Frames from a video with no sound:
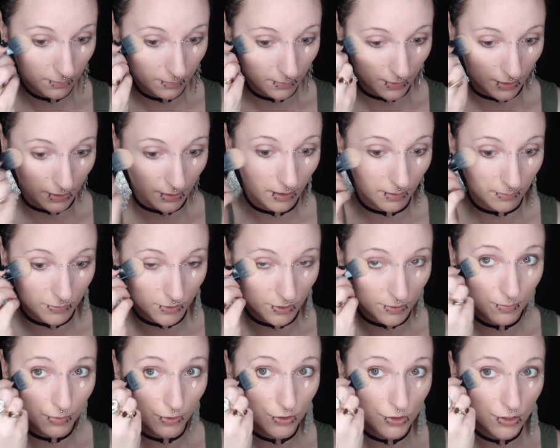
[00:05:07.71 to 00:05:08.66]
But I'm
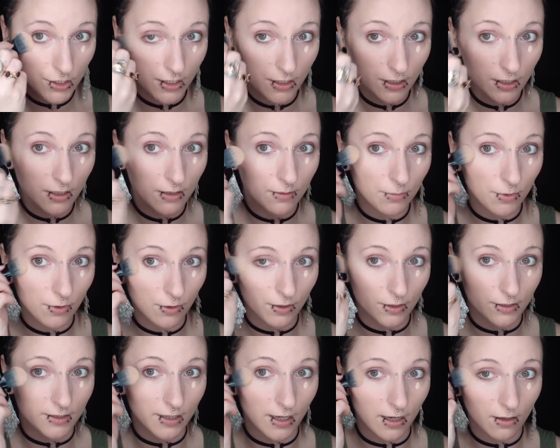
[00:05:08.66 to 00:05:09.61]
just pushing and
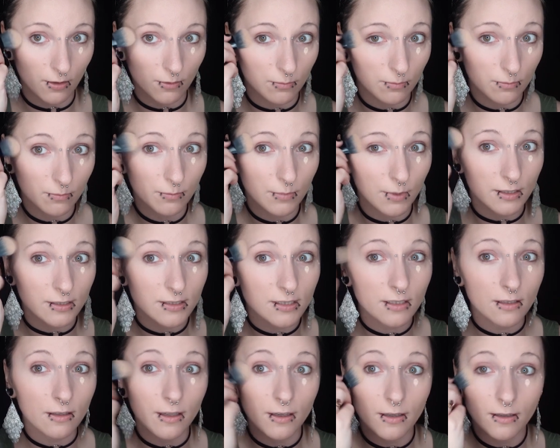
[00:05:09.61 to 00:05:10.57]
pulling down,
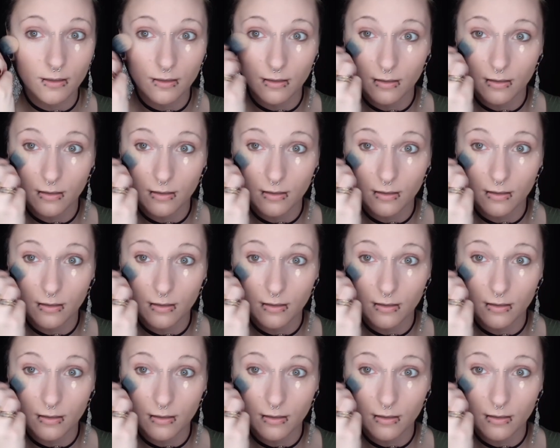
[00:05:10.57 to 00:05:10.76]
basically.